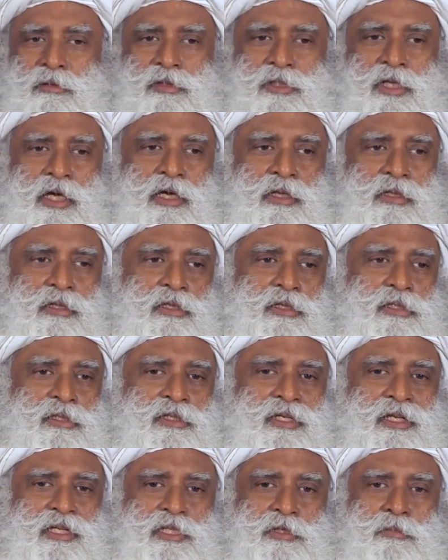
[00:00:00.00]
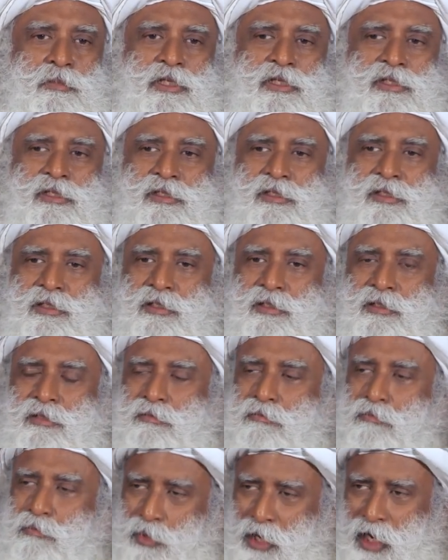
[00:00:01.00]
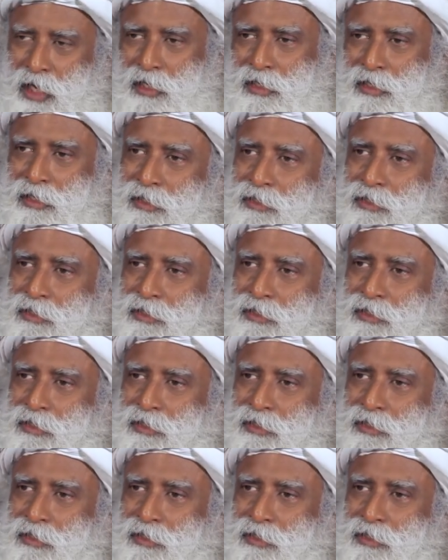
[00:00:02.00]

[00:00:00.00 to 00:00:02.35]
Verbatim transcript: take this six-month break